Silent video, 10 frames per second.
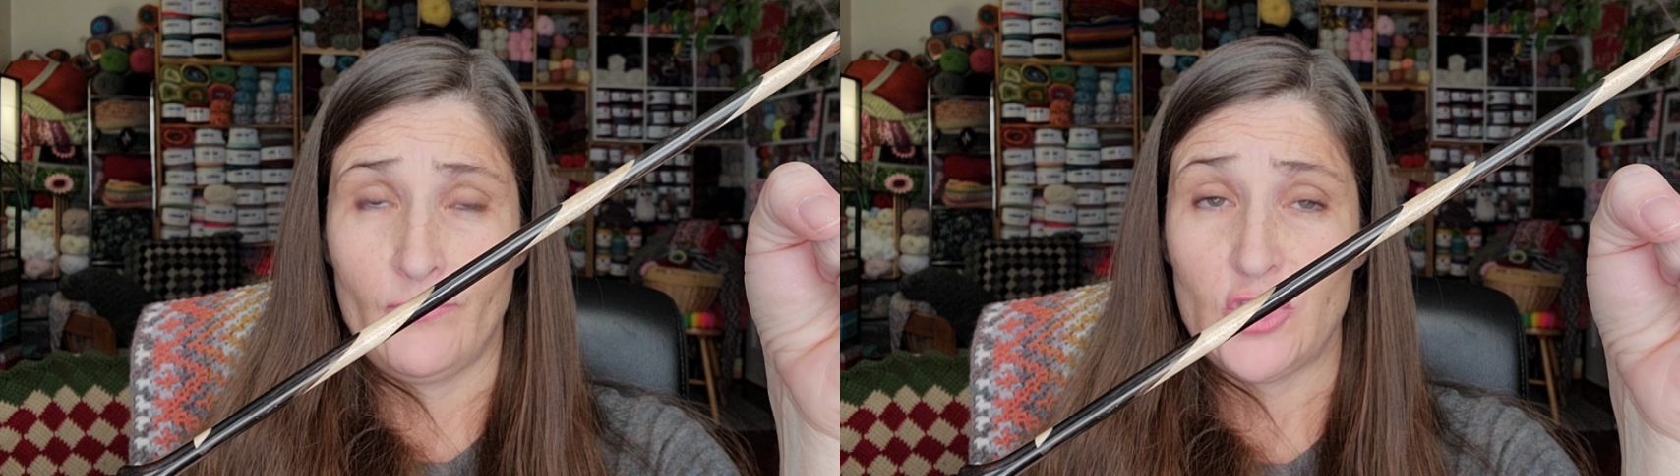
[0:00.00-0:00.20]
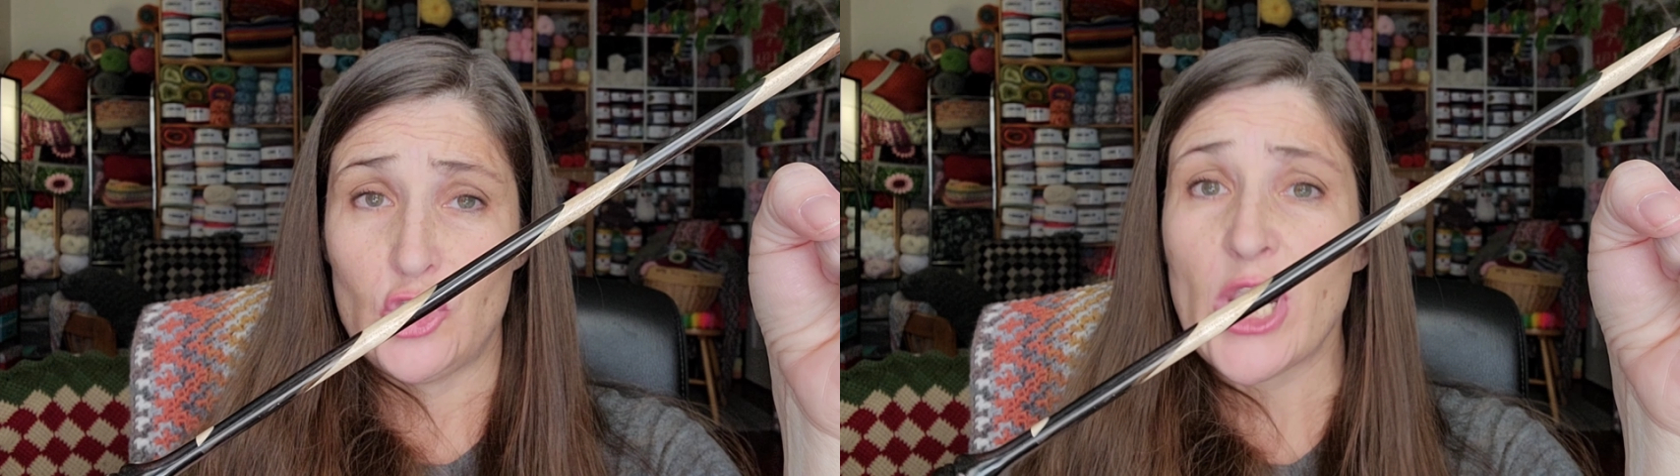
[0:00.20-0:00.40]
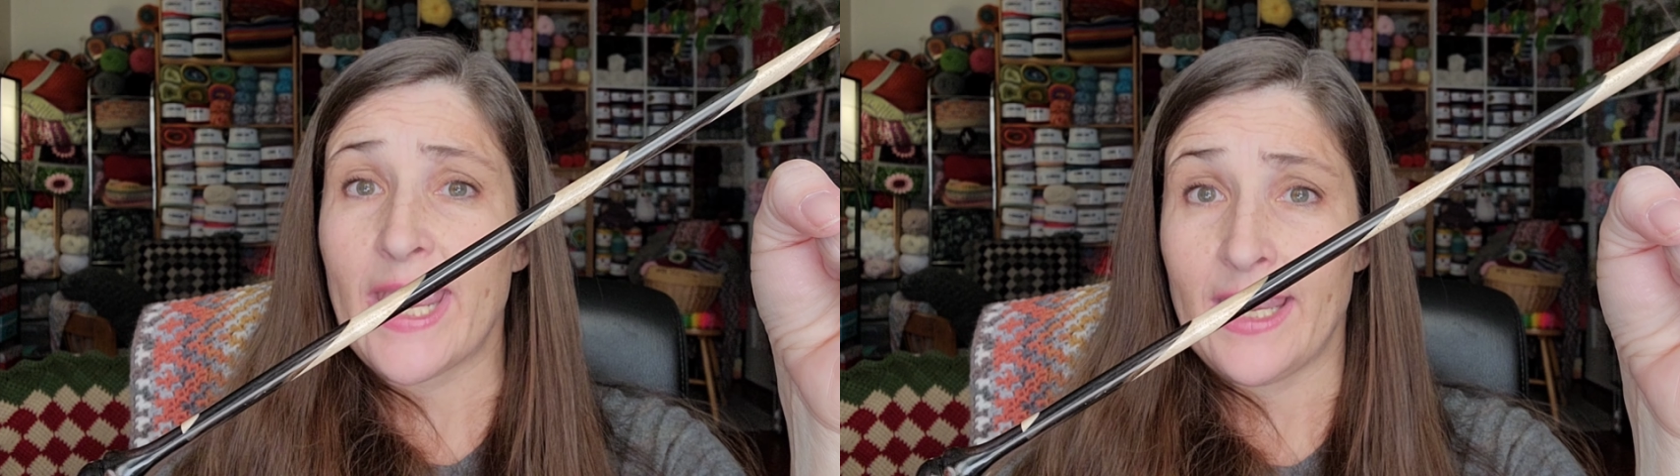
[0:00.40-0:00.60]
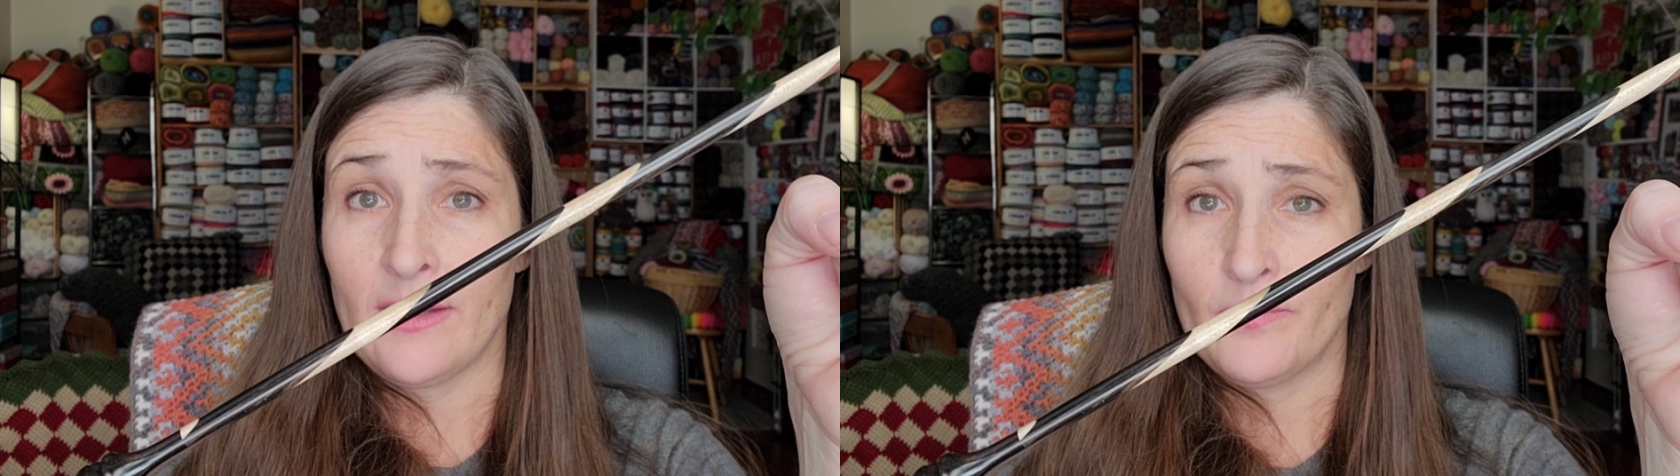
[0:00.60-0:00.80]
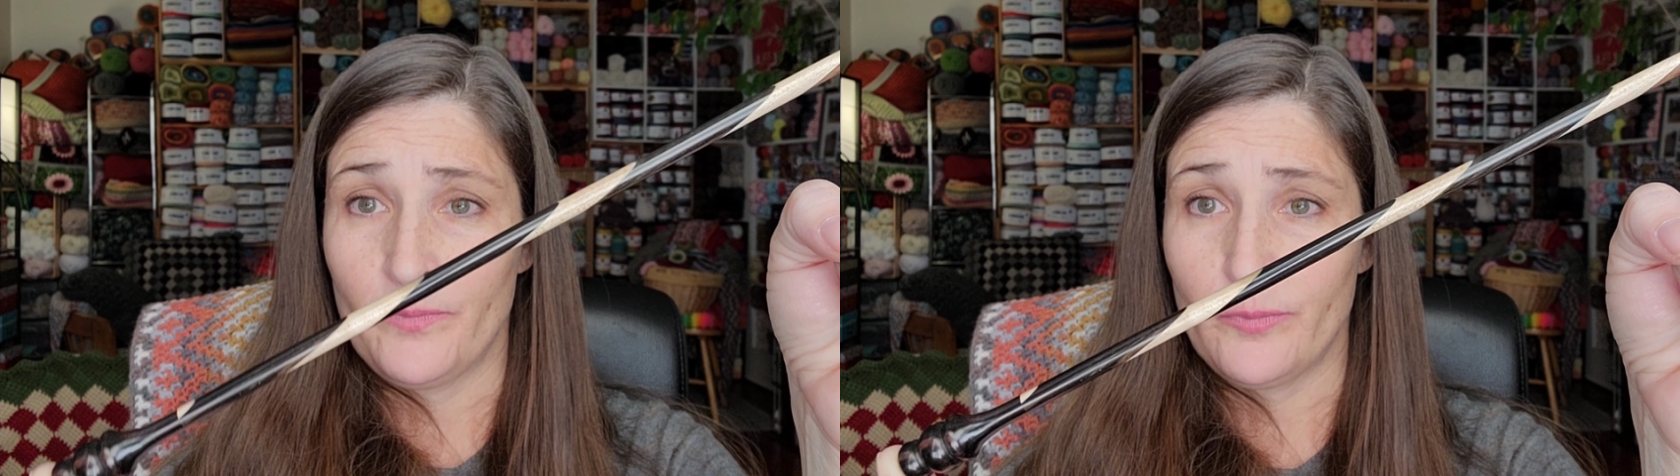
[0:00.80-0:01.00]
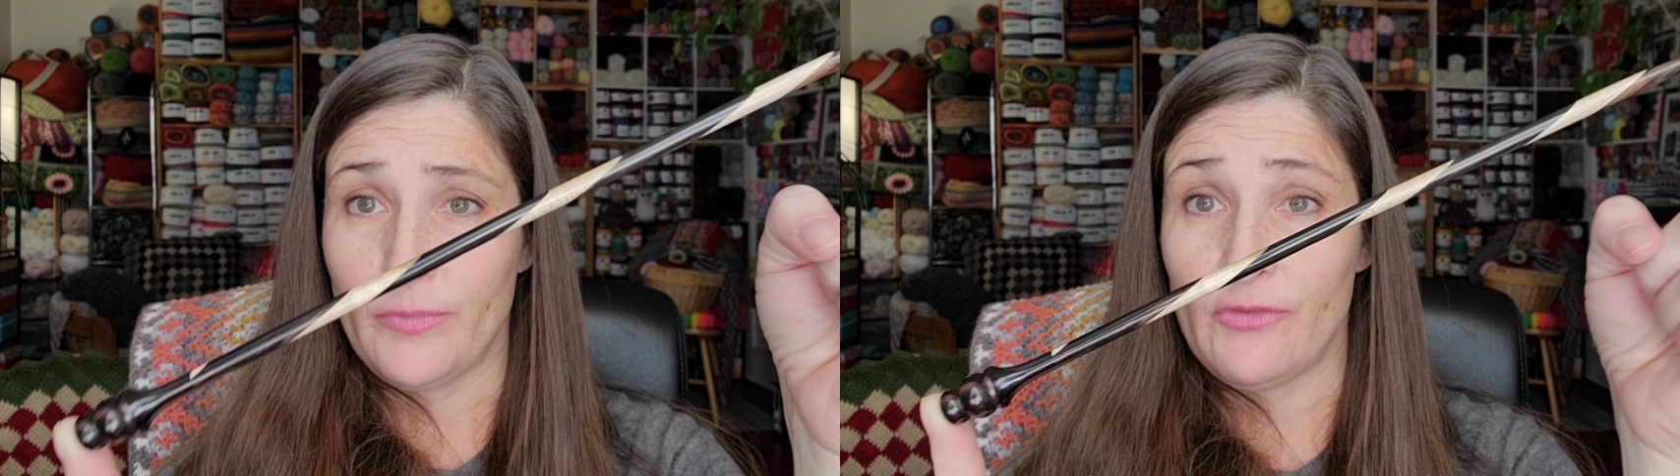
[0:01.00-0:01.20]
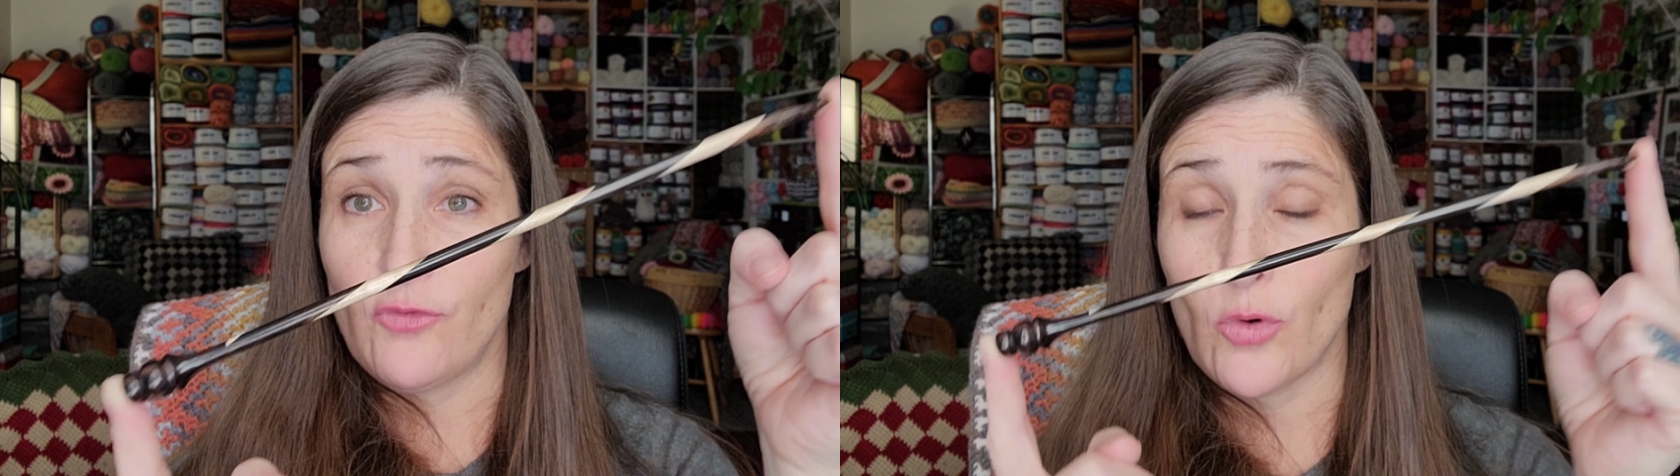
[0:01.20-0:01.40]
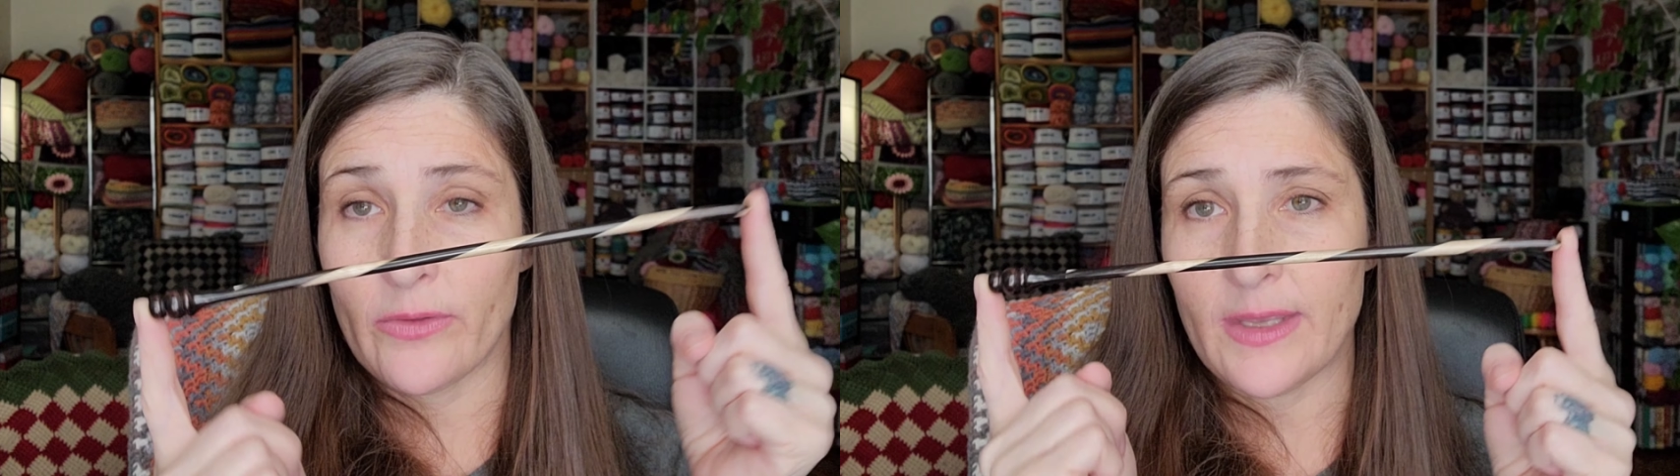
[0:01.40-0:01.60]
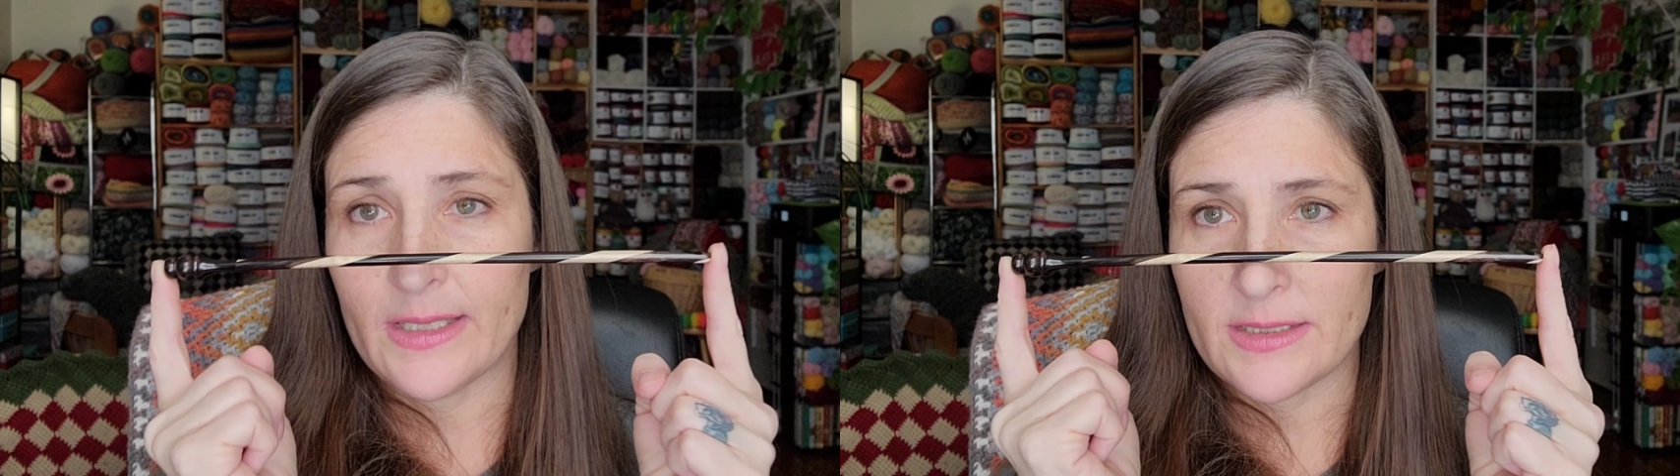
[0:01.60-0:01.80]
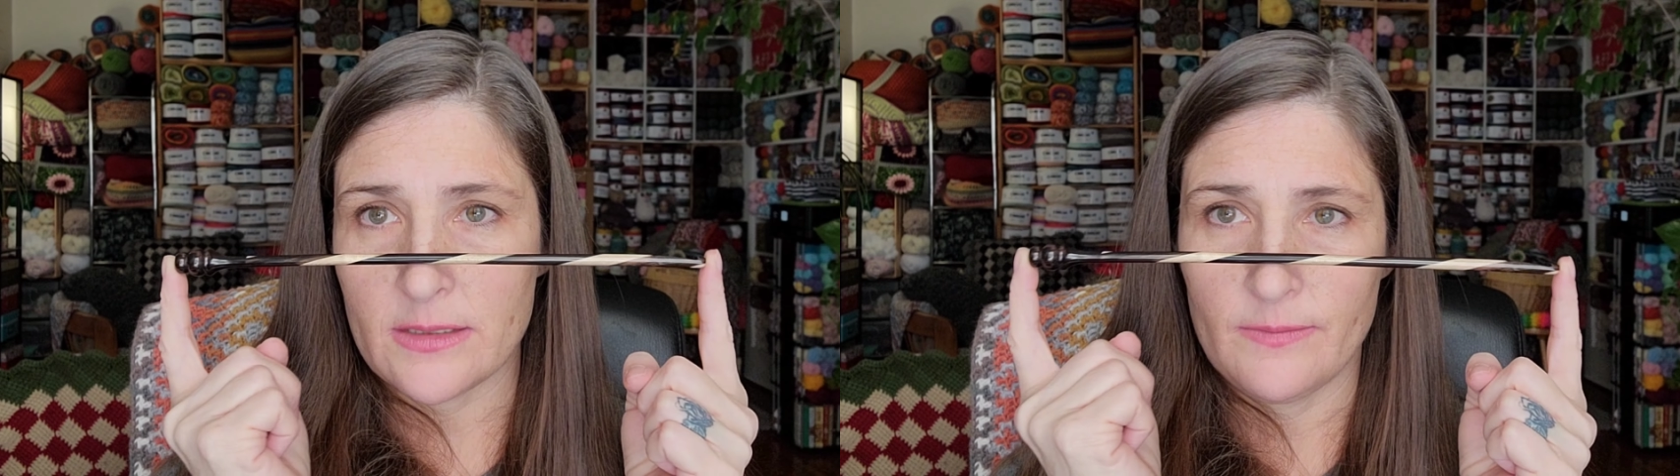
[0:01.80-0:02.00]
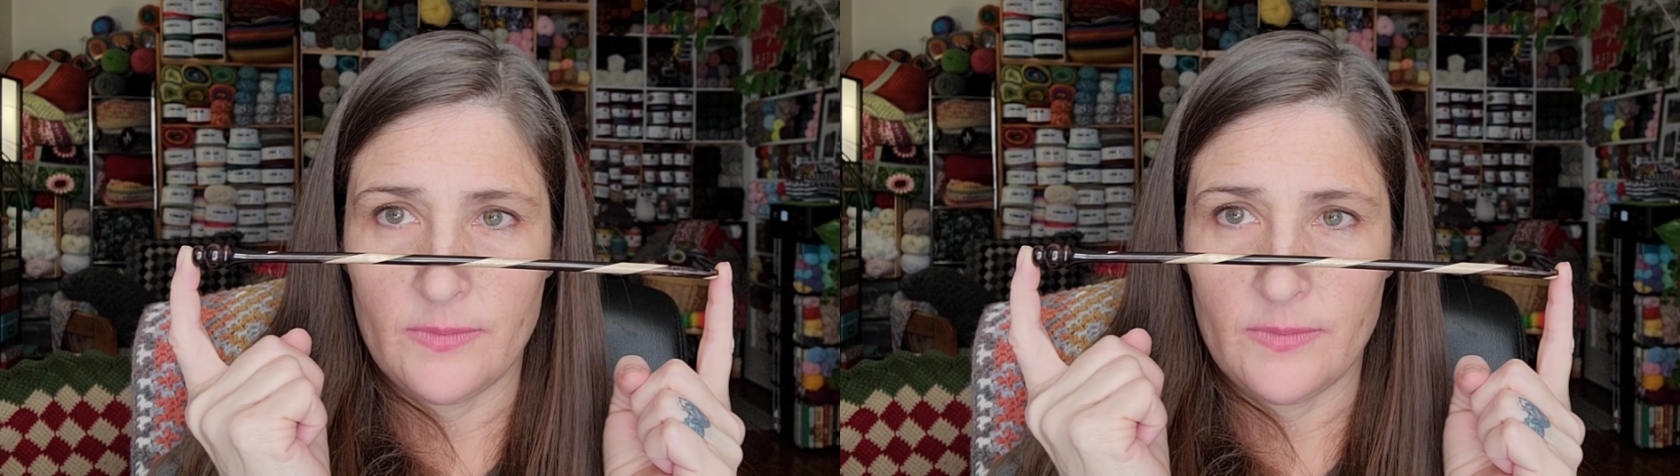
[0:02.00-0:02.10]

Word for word: J before this.